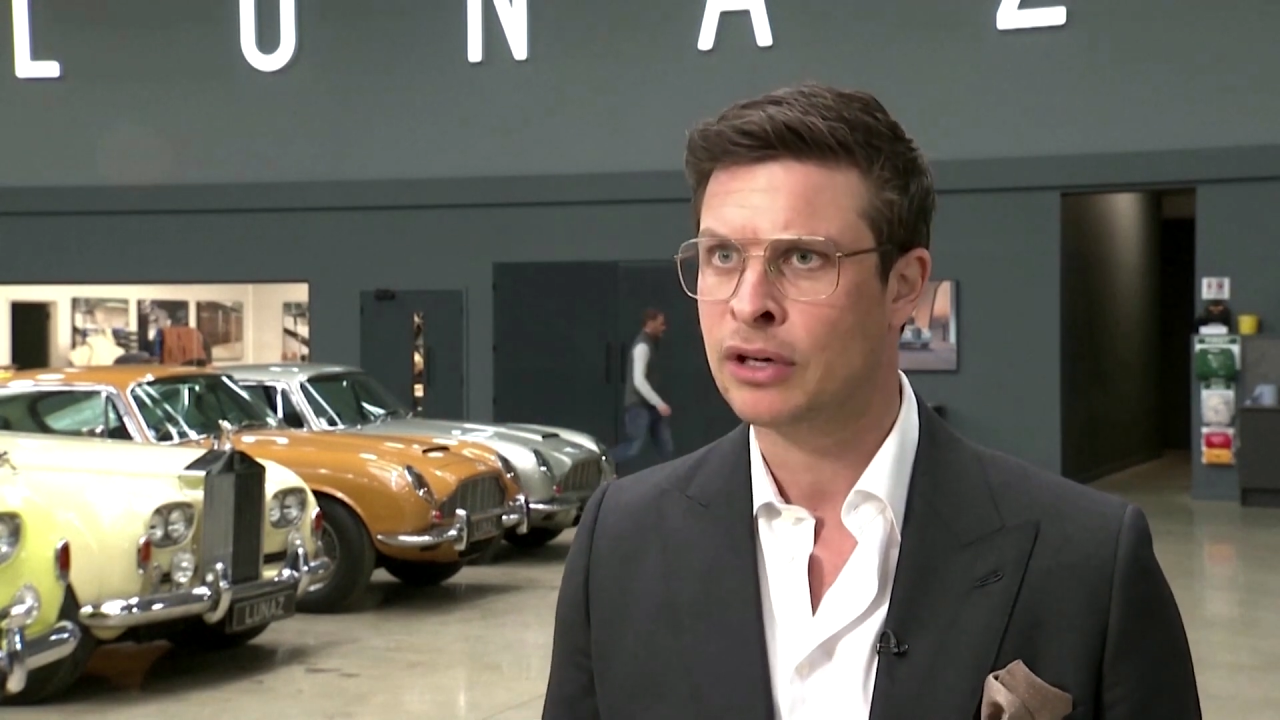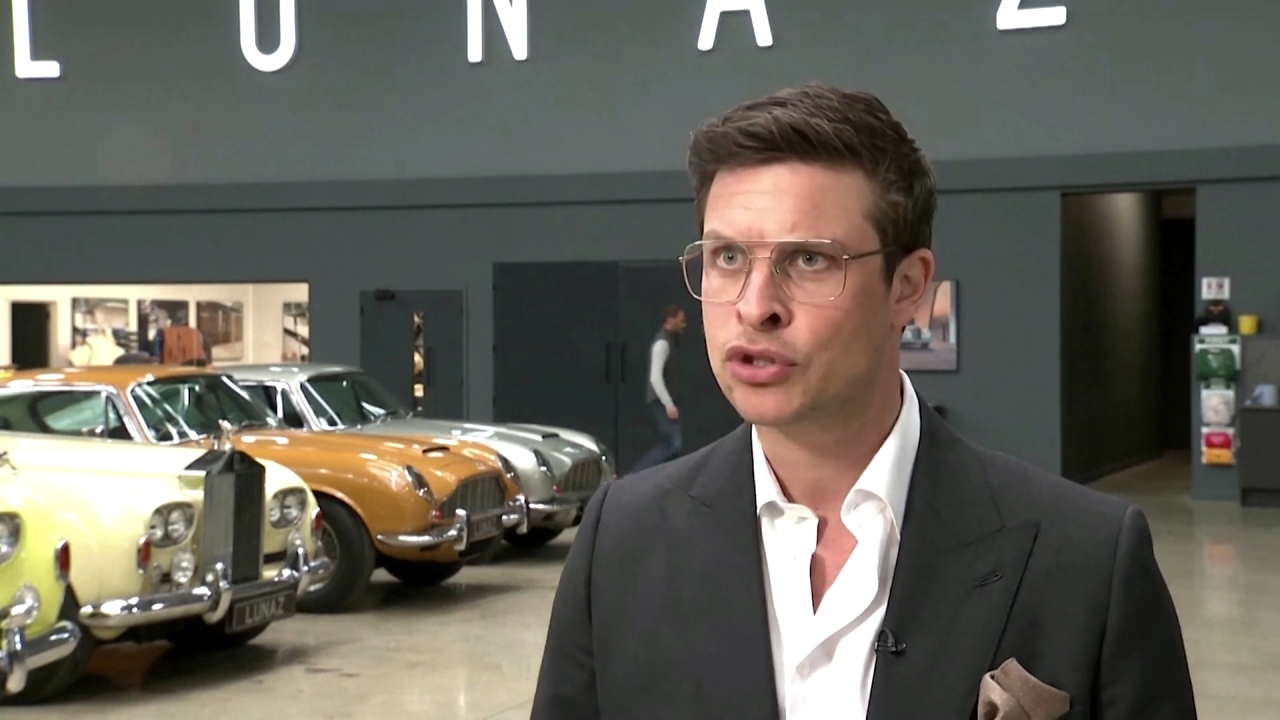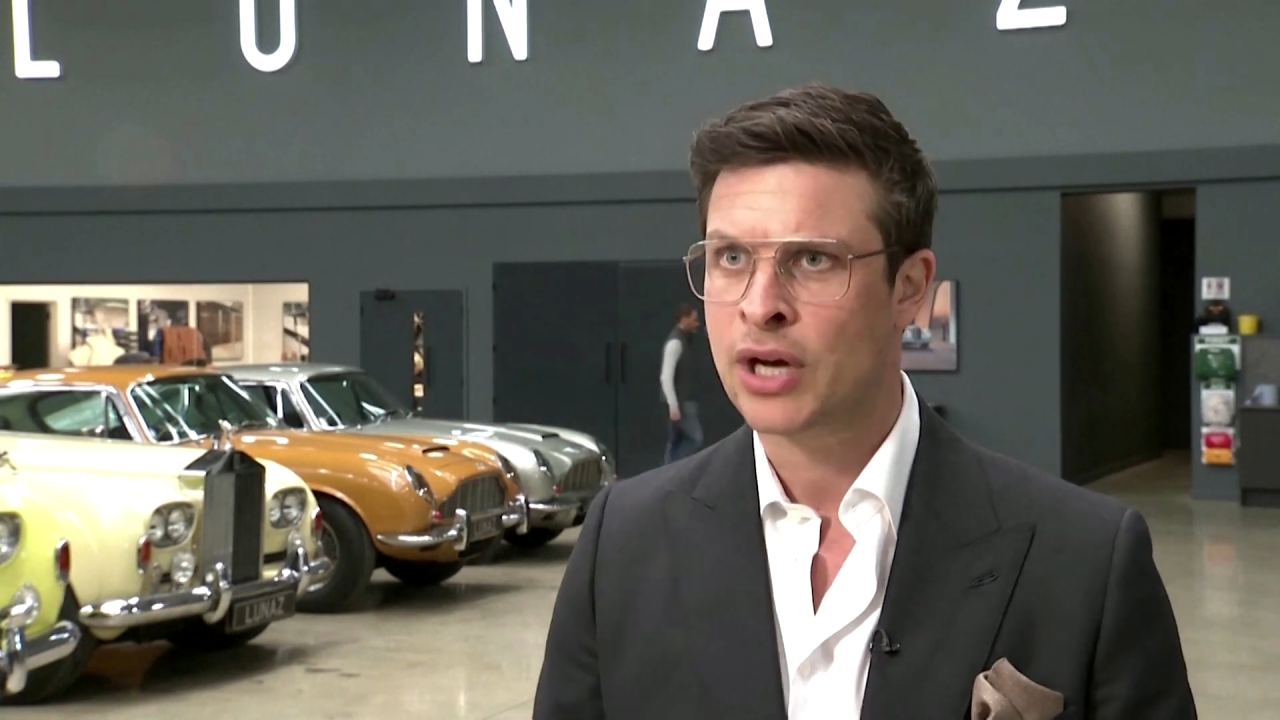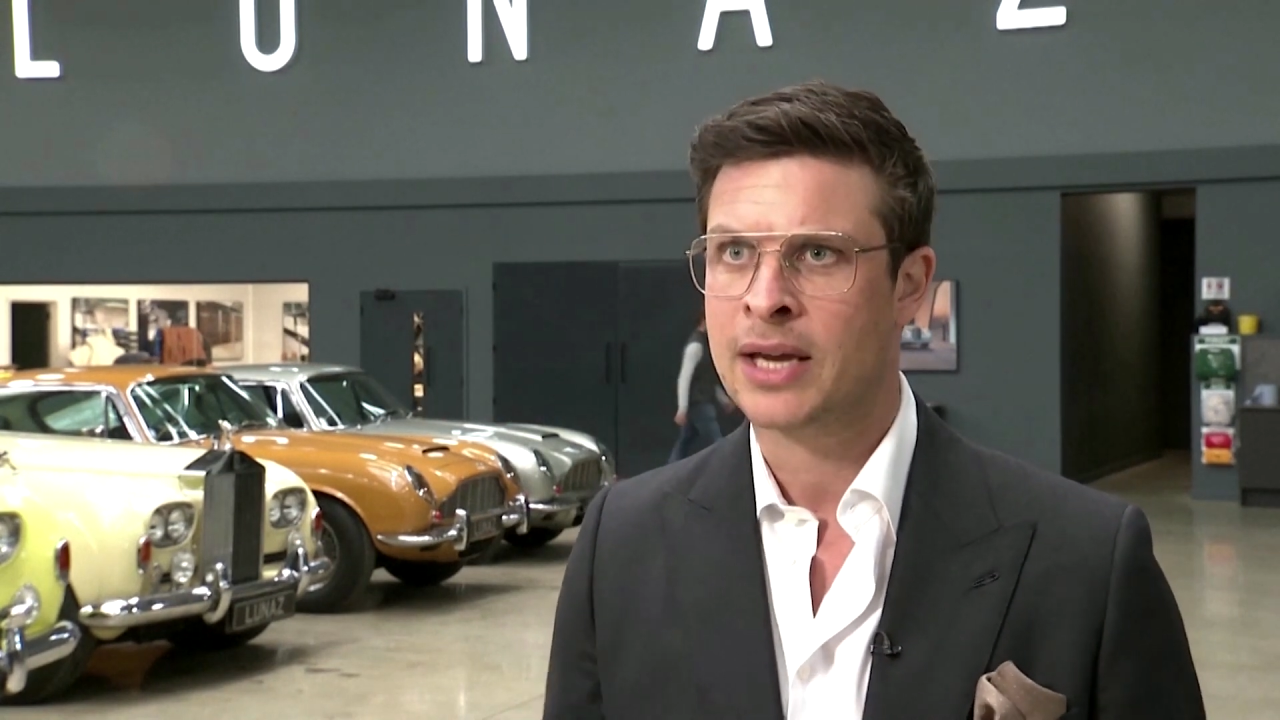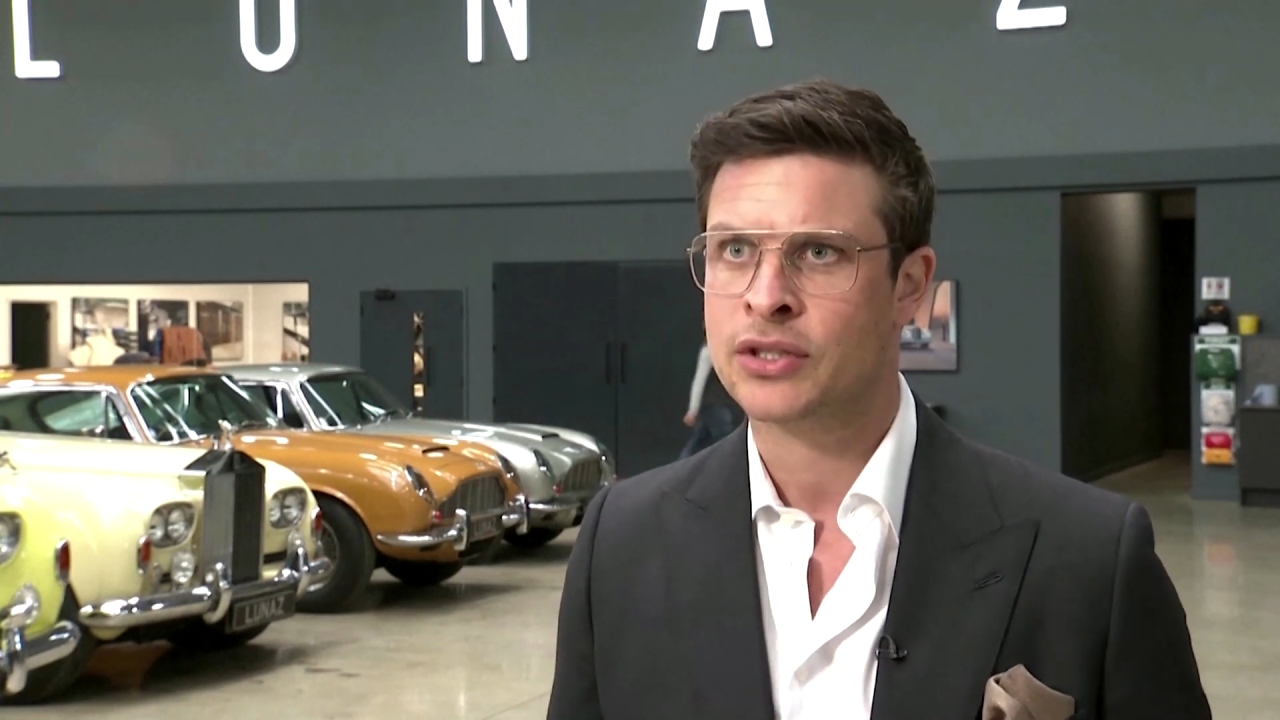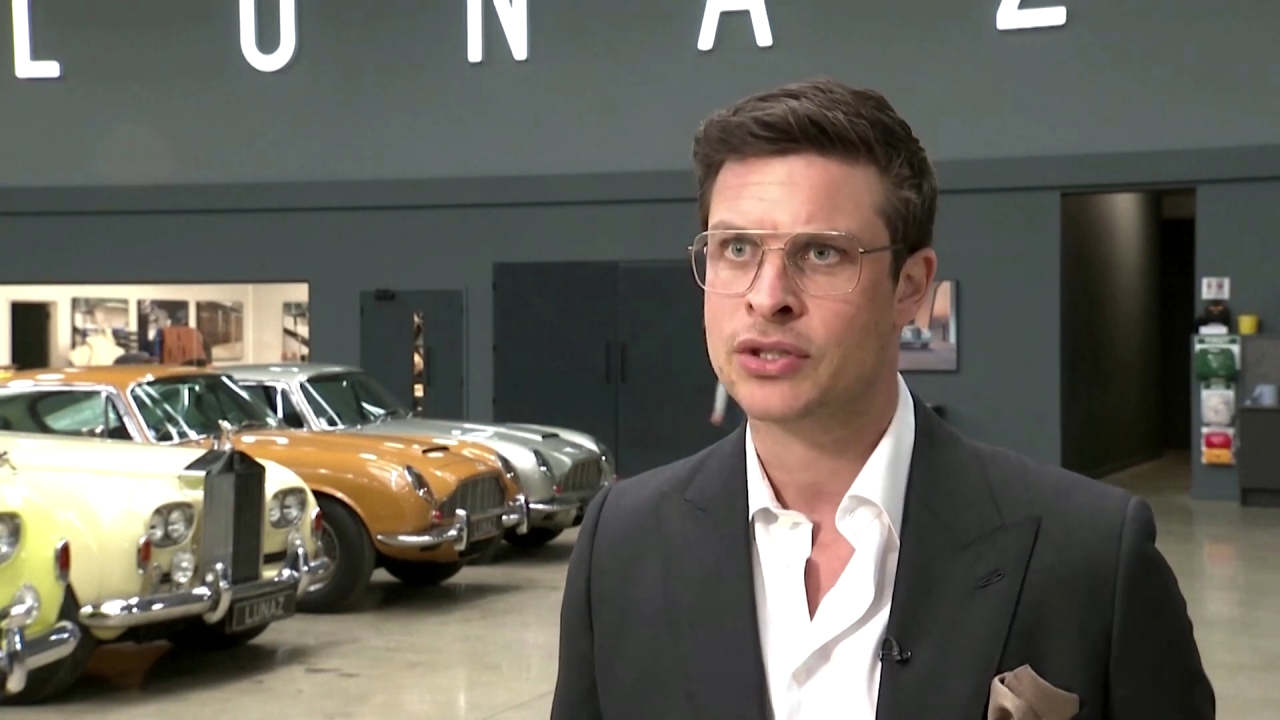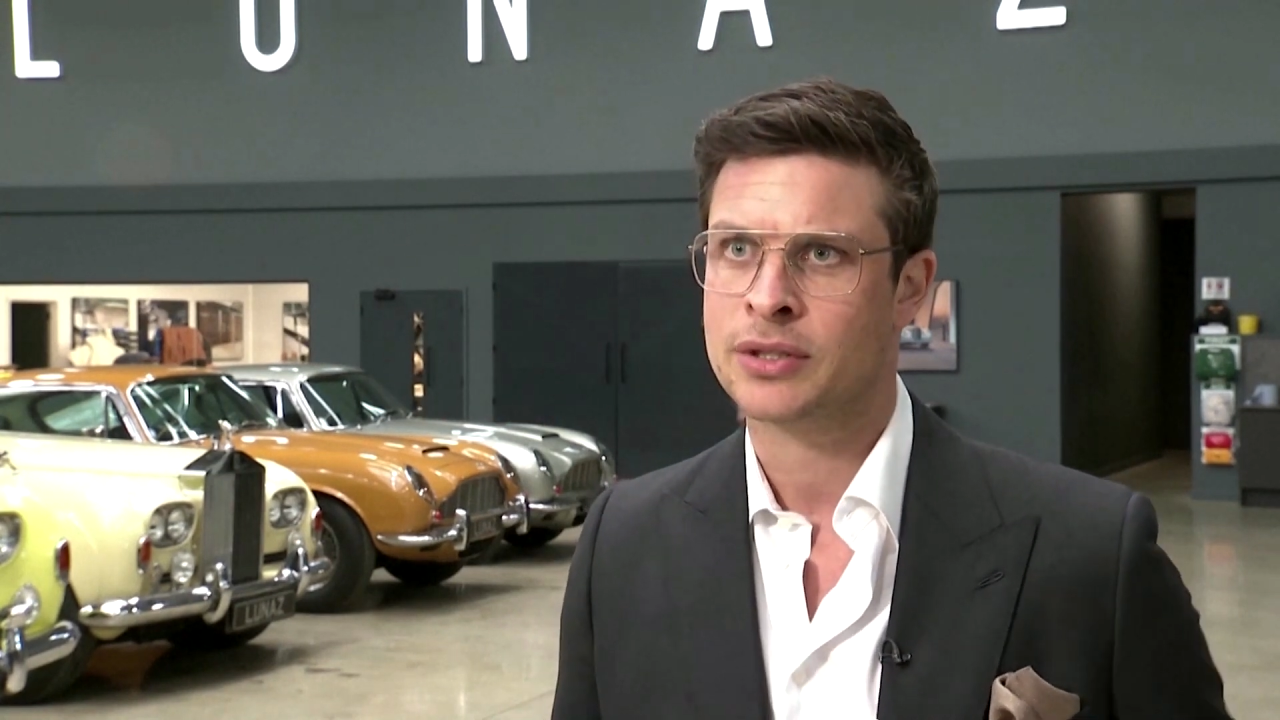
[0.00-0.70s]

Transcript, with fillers: real change.